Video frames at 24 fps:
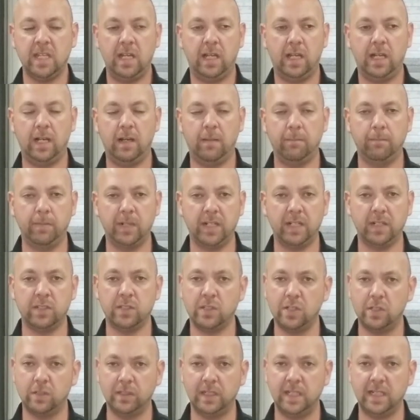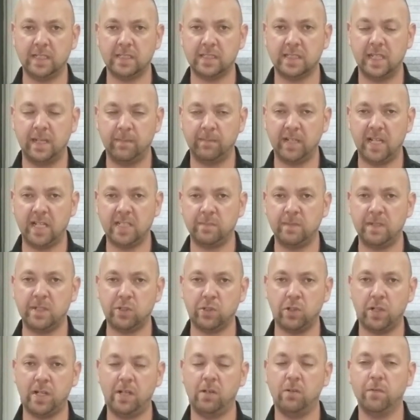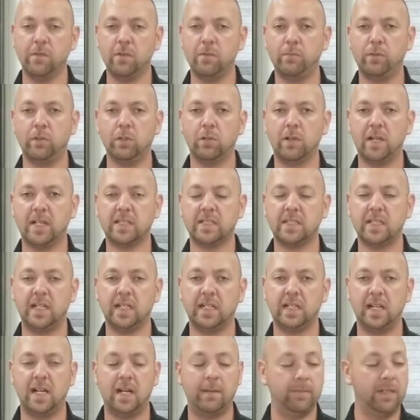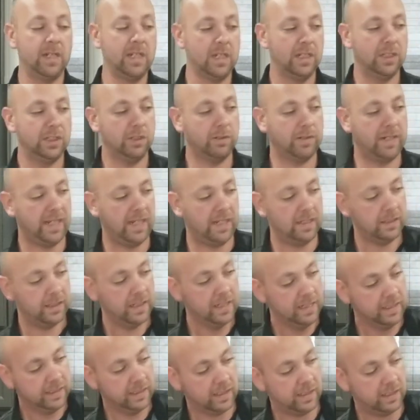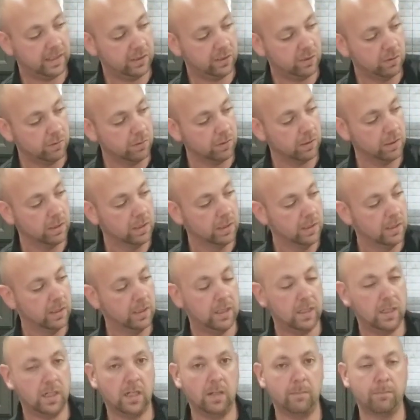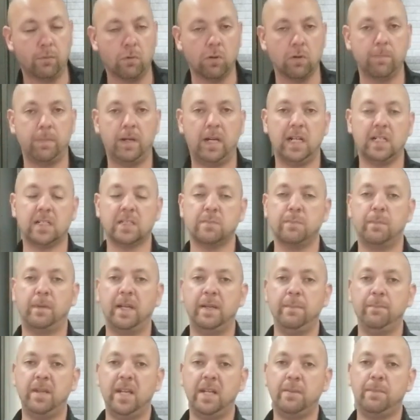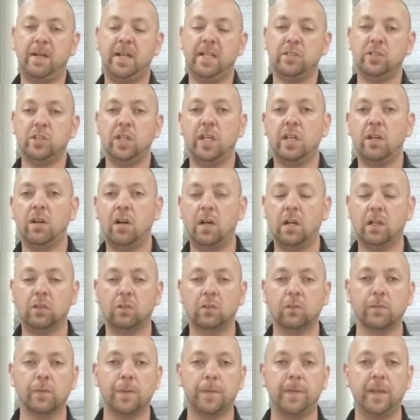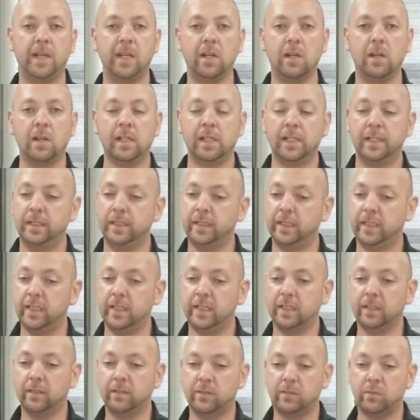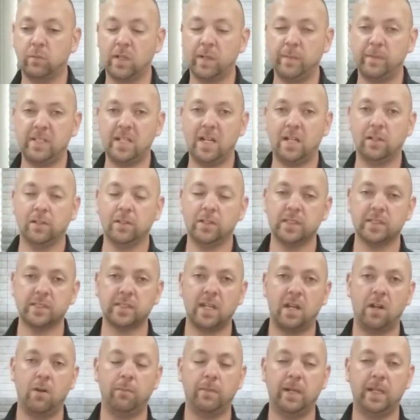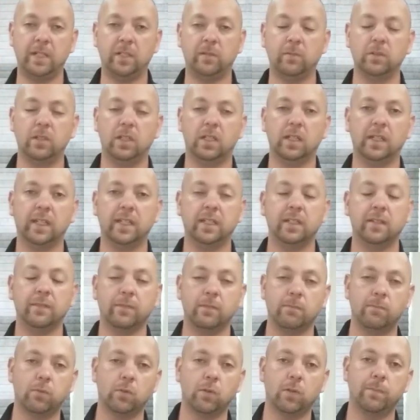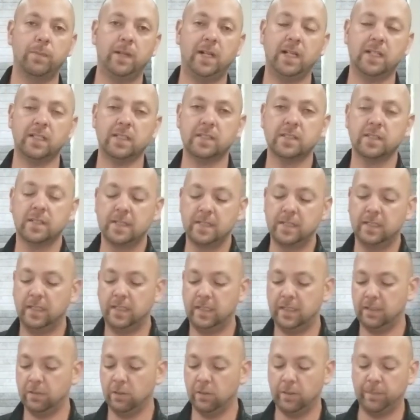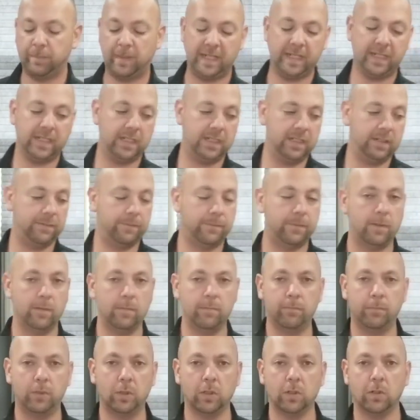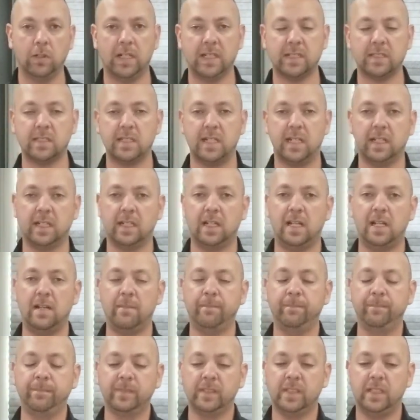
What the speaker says: But until next time, guys, make sure to head over to BowlerX.com. You can get your board box made by Jayhawk over there. You get a $20 discount by getting it from boardbox or by getting it from BowlerX.com.